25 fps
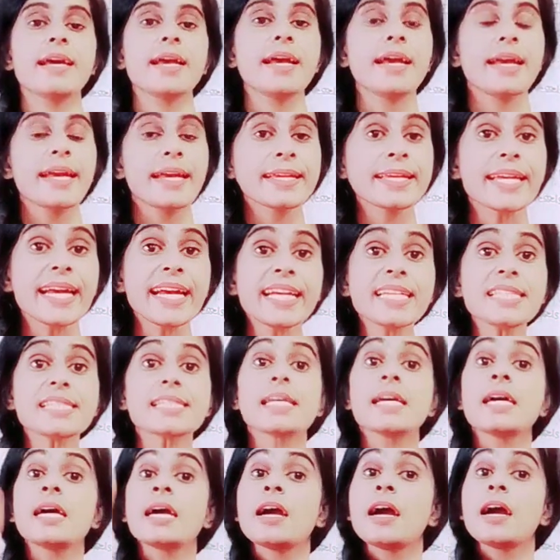Yes,
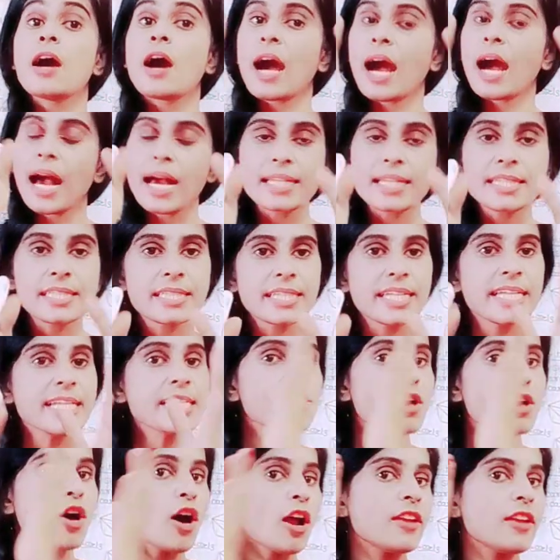arteries
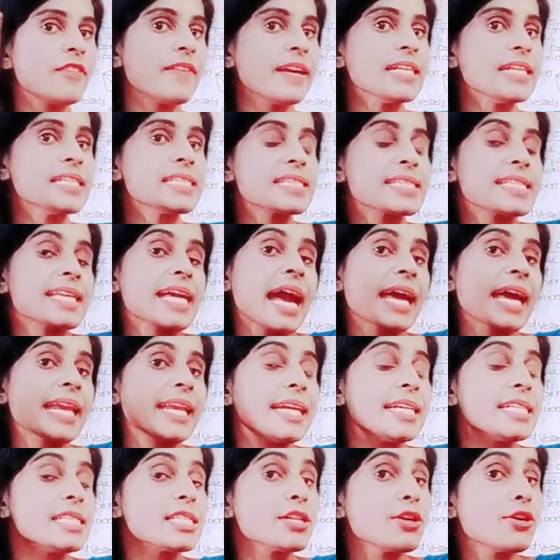always carries
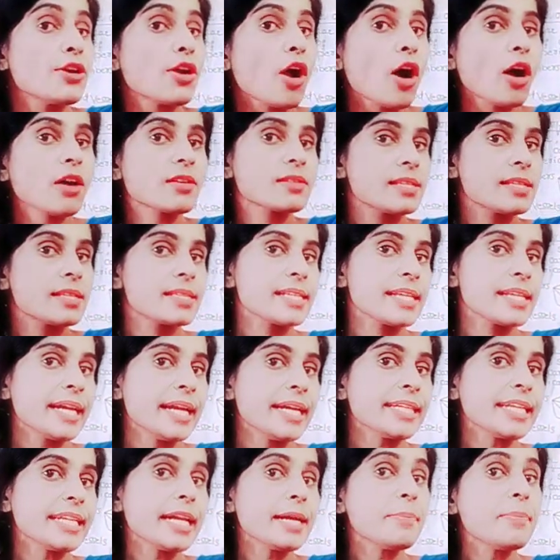your
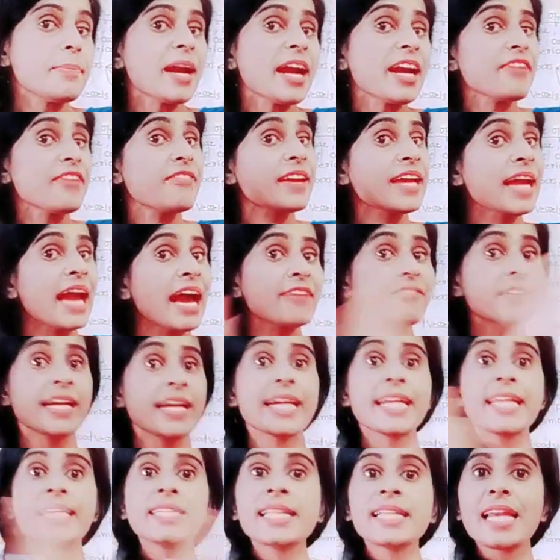oxygenated blood. We have read in
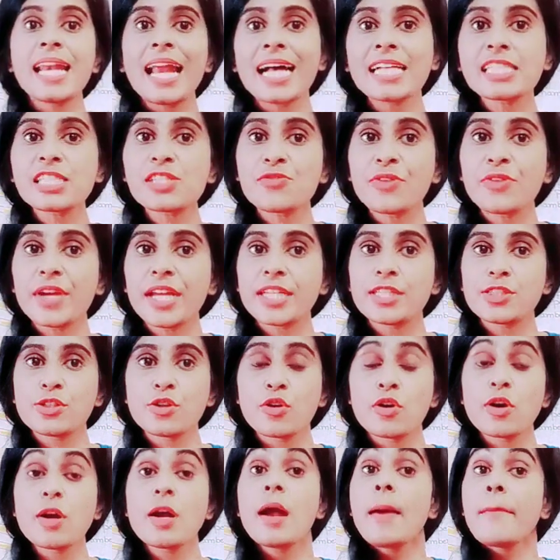the last video.
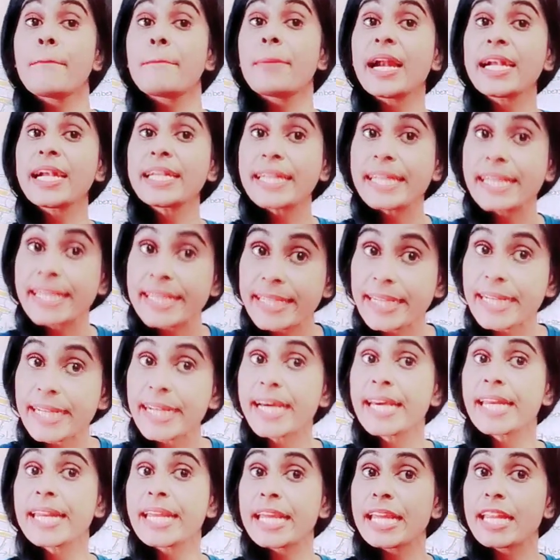But here
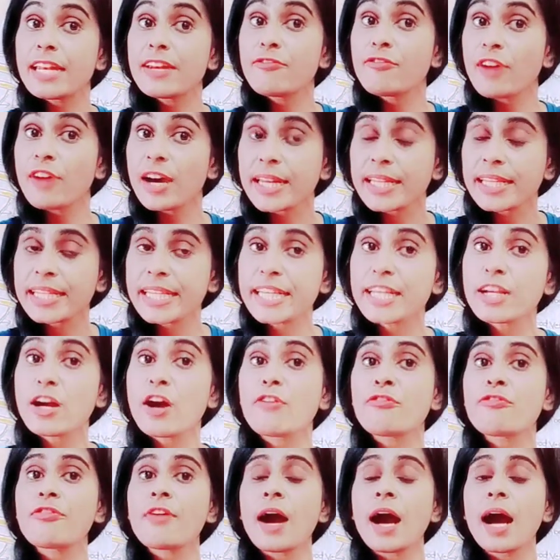in working of
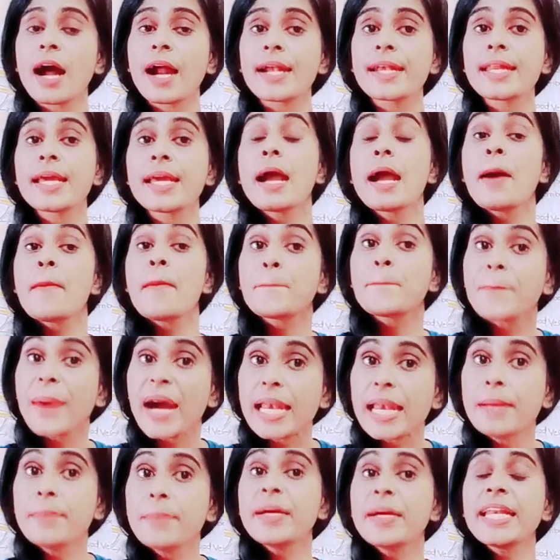heart,
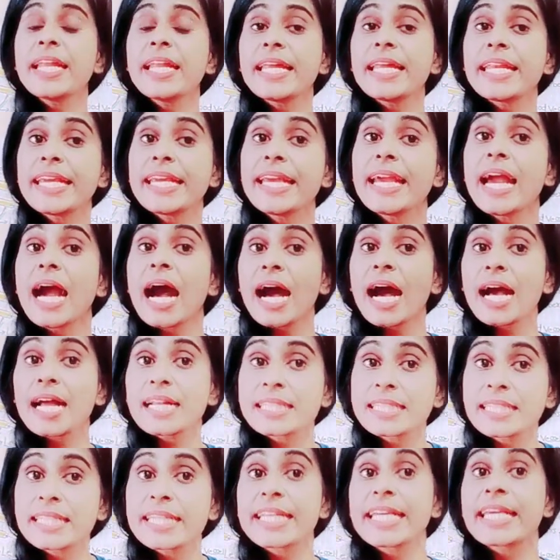pulmonary
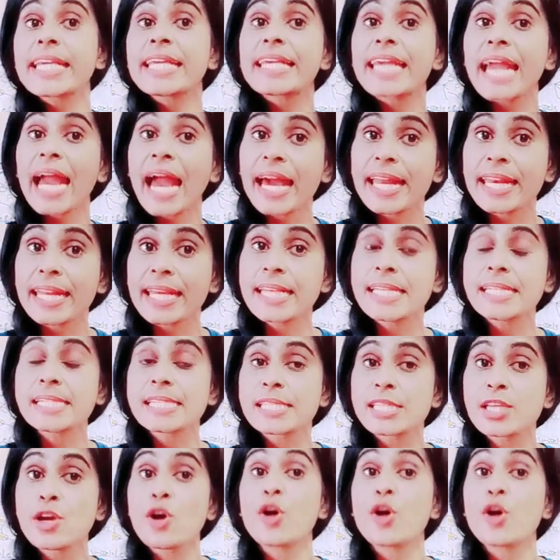artery carries your